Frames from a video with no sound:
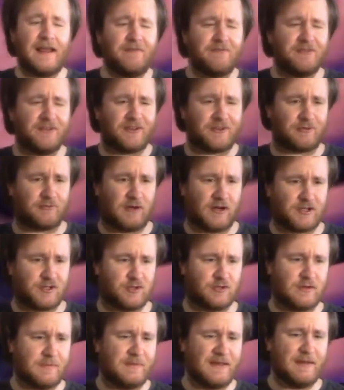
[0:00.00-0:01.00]

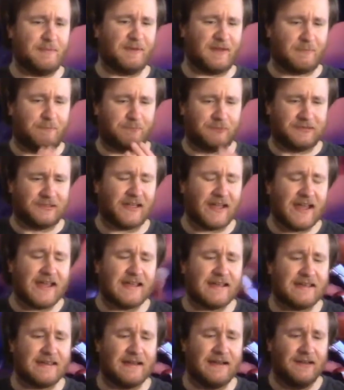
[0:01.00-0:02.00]
infrastructure to be able to
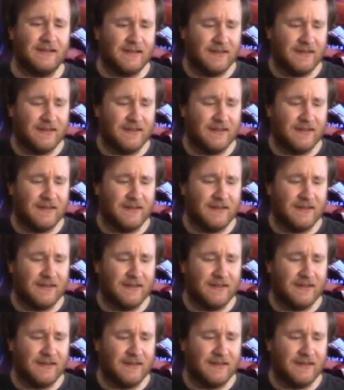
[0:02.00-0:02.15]
play